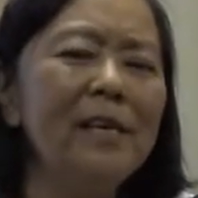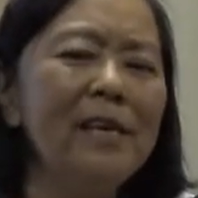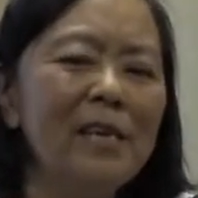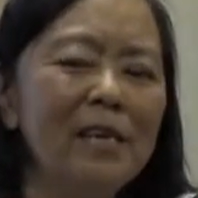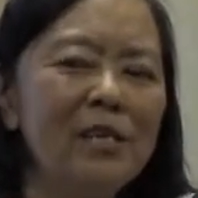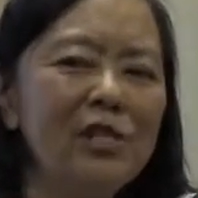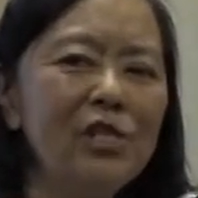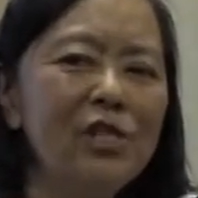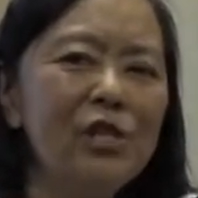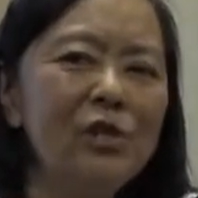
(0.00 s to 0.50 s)

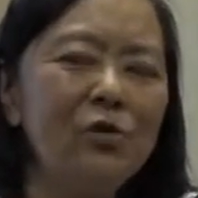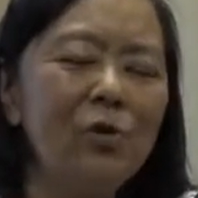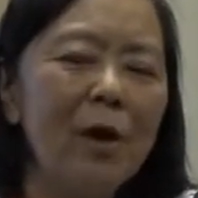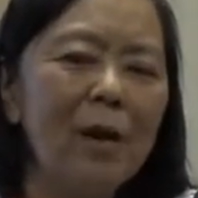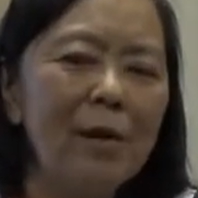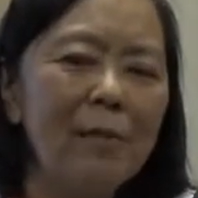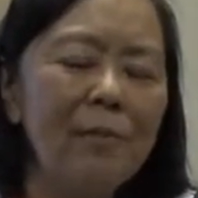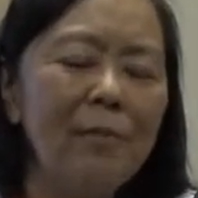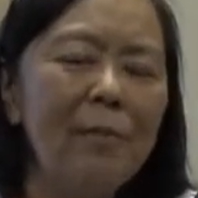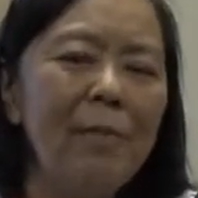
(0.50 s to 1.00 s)
Yeah. She
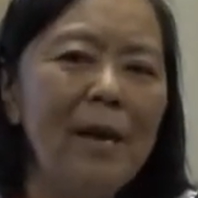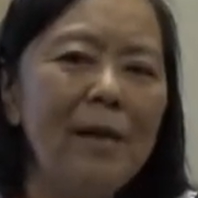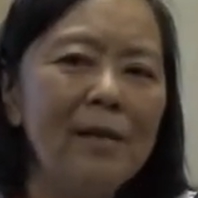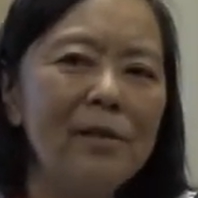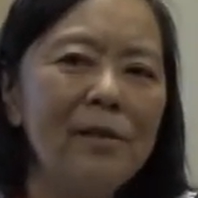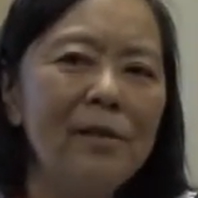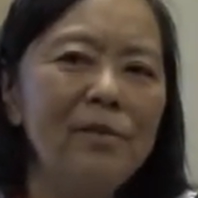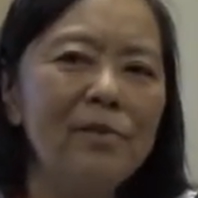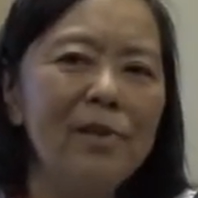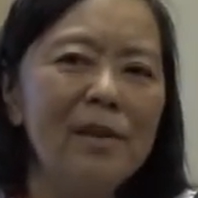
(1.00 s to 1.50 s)
tried to
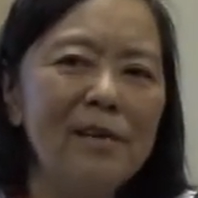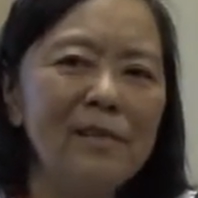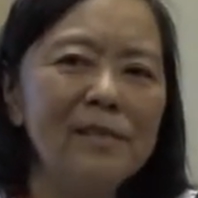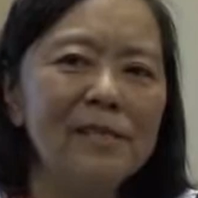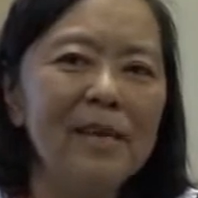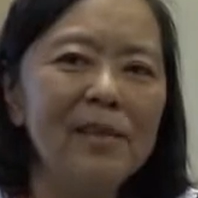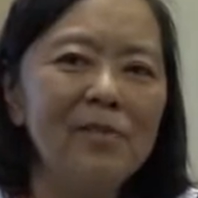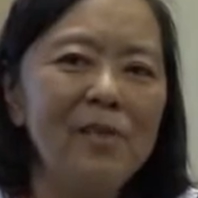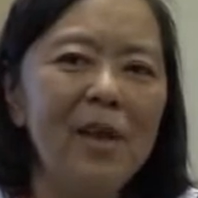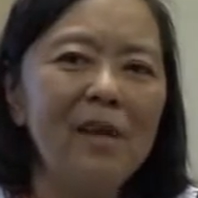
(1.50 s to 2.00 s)
make the
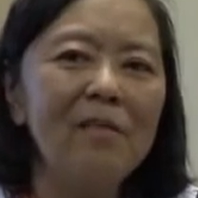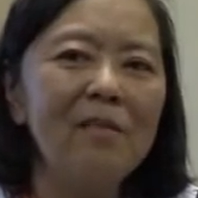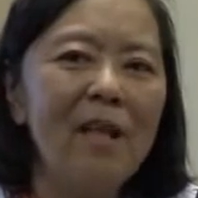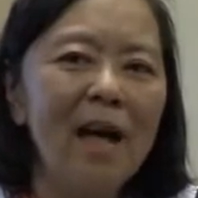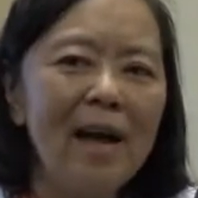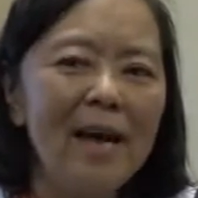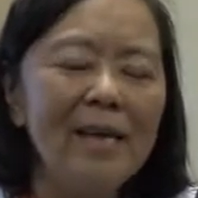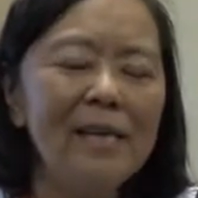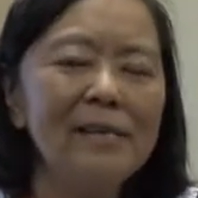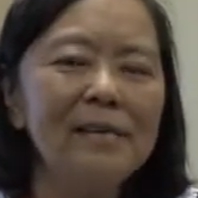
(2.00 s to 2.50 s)
things that they
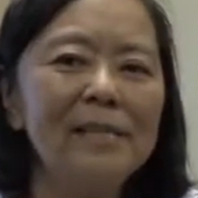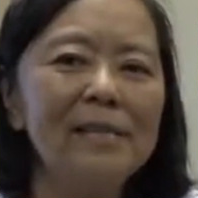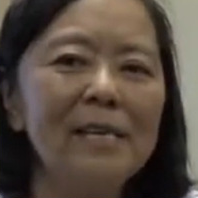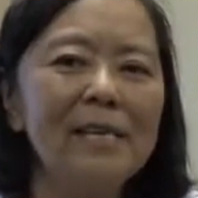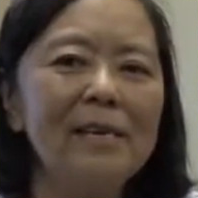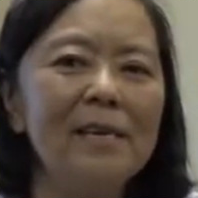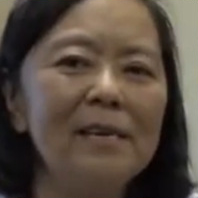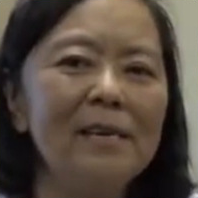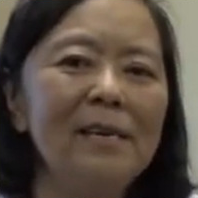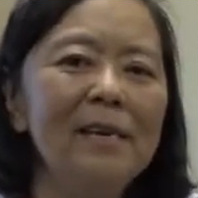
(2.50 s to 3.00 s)
liked,
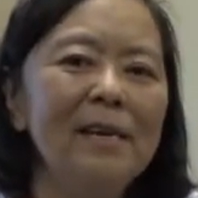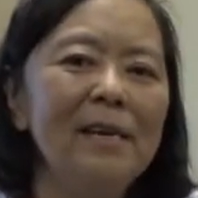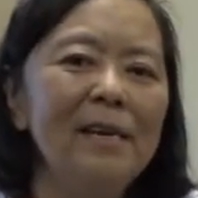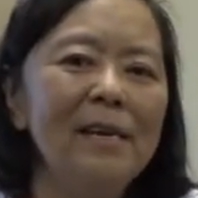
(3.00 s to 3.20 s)
and